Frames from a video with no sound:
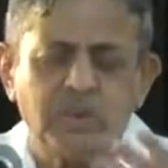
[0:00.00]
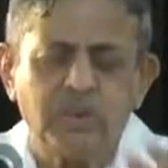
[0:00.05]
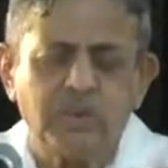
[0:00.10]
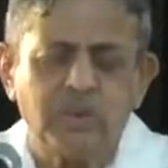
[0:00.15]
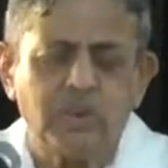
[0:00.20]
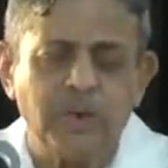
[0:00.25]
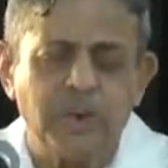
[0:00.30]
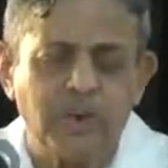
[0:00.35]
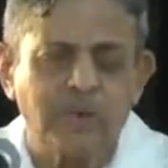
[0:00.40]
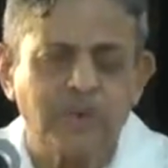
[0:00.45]

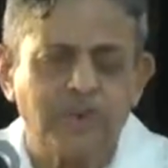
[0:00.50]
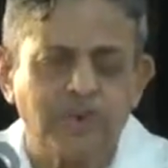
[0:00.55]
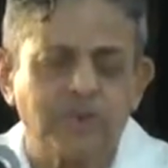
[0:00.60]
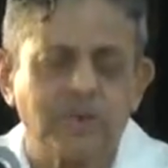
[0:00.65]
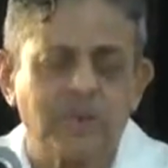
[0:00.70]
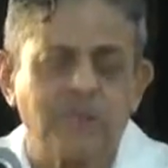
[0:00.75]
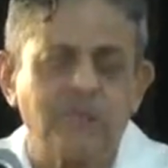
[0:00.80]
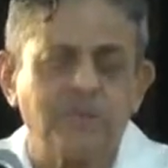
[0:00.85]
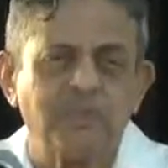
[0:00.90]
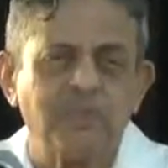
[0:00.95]
tuning
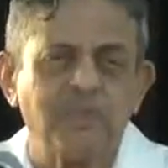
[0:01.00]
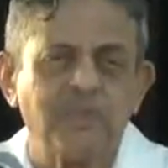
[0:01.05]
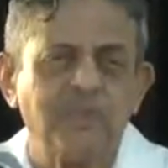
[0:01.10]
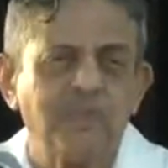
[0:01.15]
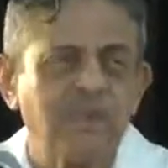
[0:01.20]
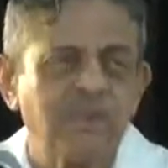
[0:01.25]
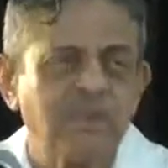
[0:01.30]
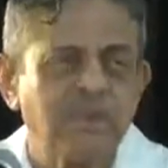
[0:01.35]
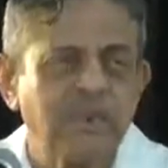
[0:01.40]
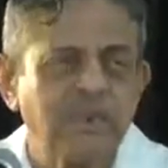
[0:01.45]
yourself.
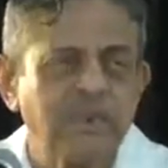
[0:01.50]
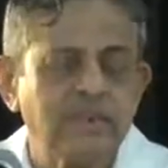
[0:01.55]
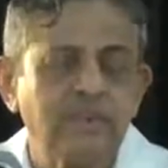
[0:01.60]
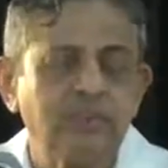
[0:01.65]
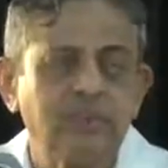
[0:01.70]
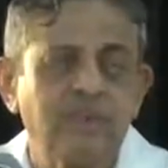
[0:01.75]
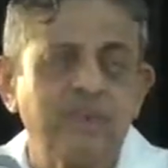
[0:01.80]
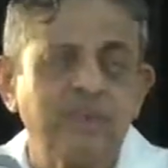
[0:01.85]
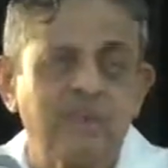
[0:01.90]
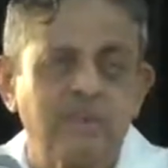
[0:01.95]
That
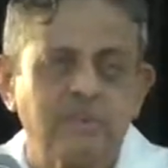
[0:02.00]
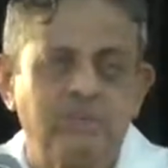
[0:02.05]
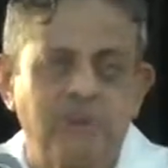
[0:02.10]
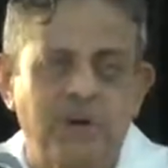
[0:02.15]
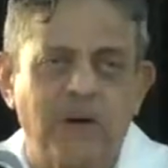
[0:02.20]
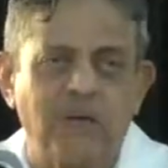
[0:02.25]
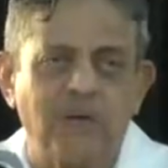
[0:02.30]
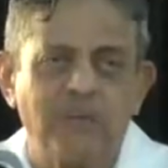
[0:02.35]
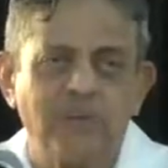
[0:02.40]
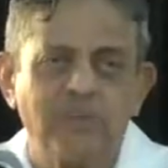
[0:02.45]
is by
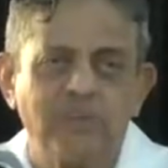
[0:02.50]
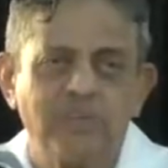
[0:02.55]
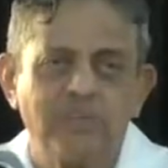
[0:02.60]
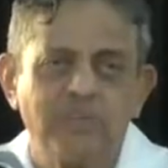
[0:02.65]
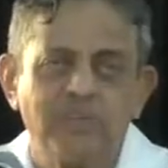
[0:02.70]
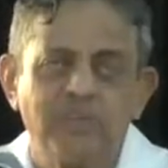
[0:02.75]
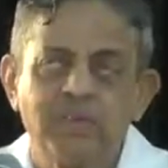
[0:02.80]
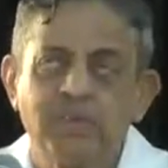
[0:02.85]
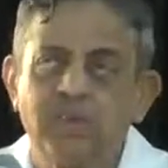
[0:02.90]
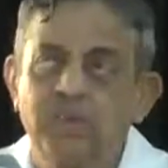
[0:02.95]
japa.
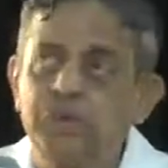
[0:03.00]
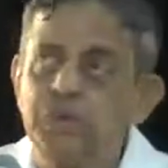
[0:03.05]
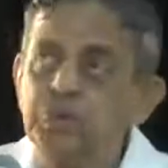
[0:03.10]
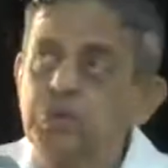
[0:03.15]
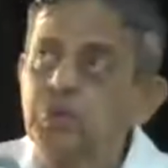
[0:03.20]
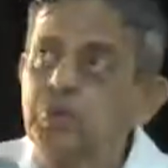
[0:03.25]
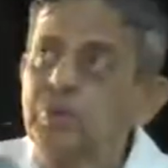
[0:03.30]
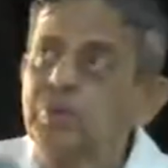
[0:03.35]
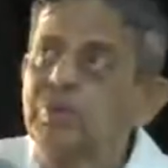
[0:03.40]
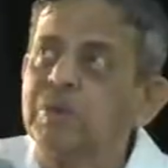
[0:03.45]
You have to
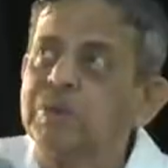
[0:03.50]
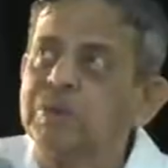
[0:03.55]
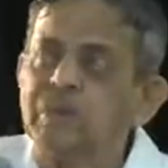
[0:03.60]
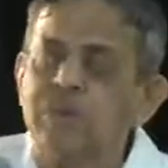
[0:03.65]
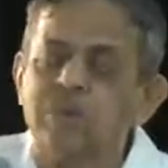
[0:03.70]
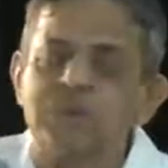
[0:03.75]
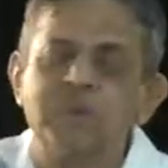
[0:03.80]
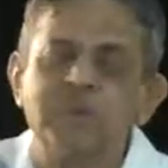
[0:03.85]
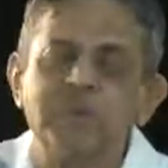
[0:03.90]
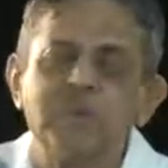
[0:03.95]
tune
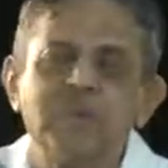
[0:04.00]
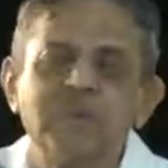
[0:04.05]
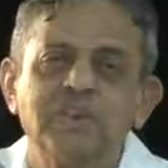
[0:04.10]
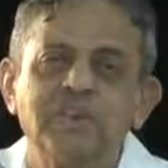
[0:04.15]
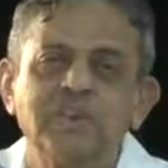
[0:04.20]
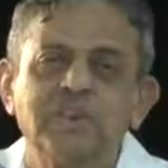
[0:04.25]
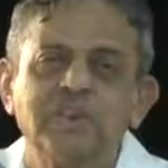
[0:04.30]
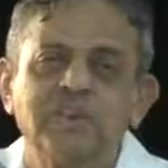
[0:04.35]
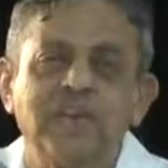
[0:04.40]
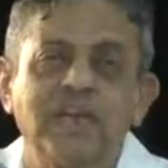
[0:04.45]
yourself.
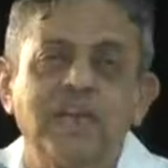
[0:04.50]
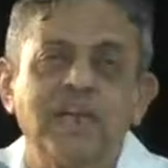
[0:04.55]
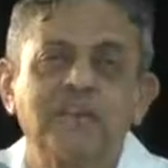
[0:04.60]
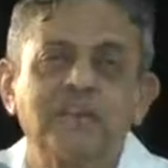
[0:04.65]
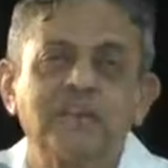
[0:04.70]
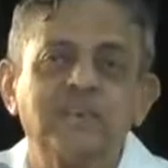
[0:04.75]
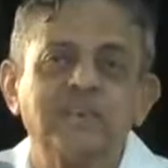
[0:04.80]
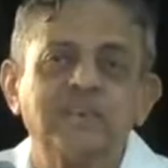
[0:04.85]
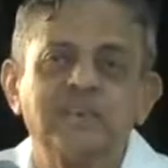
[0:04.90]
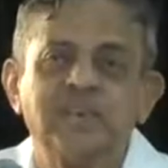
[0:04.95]
That
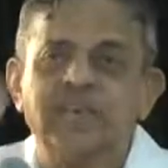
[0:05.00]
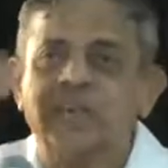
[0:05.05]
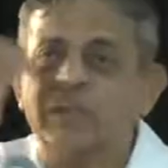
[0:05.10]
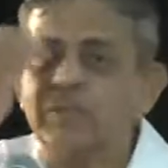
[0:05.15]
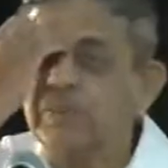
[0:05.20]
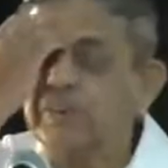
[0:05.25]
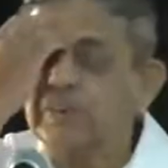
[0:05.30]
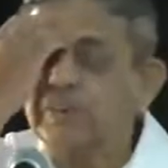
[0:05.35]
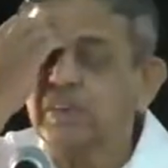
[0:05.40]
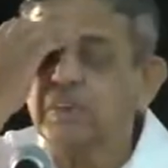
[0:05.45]
is the
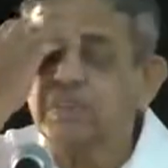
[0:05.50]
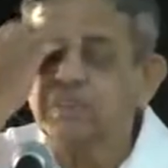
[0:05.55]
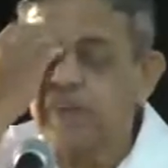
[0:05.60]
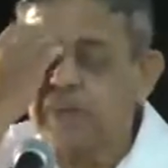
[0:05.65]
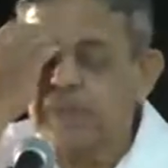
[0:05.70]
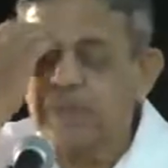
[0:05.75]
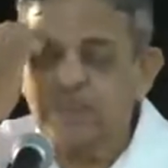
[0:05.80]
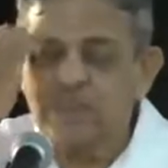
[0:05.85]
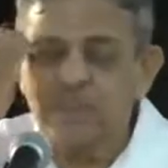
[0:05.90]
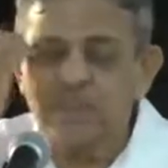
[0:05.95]
dimension of
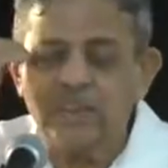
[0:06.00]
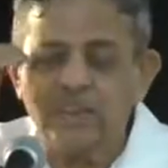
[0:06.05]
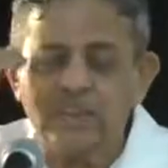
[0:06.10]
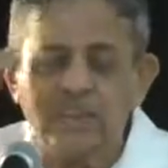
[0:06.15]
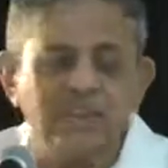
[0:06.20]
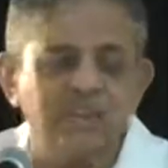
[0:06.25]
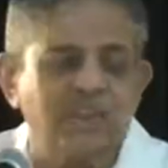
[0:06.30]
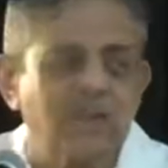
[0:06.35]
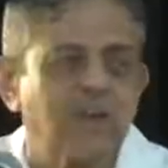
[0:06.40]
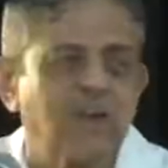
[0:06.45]
bhakti,
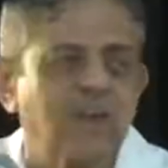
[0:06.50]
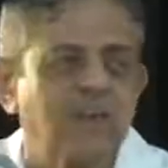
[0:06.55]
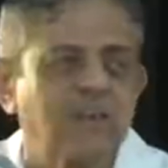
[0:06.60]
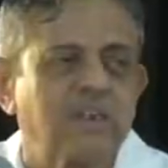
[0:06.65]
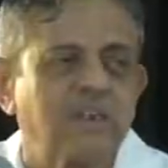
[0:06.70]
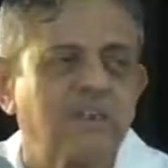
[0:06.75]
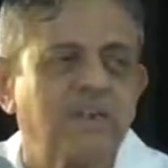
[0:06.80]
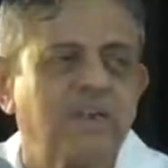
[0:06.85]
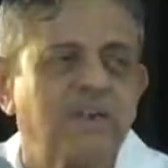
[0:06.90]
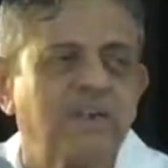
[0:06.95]
the
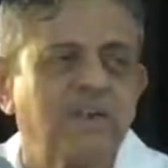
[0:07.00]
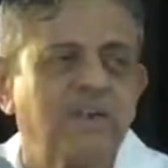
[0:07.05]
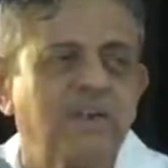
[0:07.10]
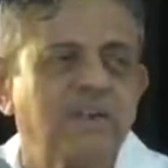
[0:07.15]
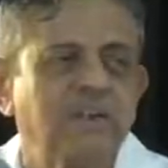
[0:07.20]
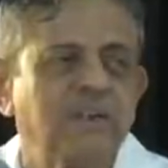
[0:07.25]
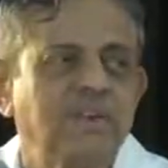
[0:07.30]
Sharanagati power.